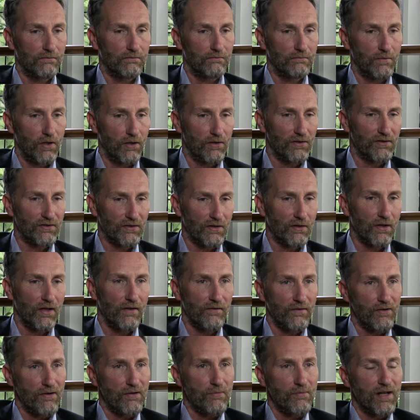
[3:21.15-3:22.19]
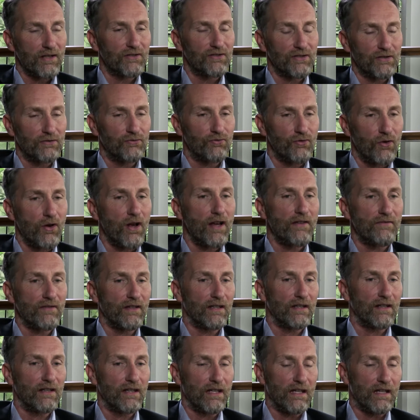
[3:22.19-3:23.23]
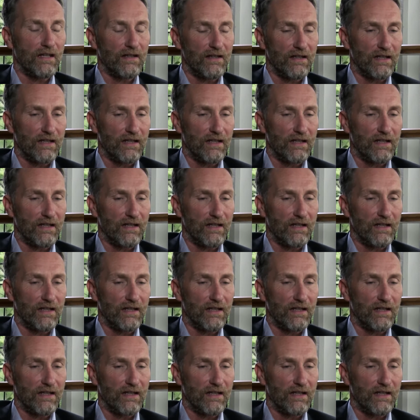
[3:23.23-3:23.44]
Marcus and I very much are driving the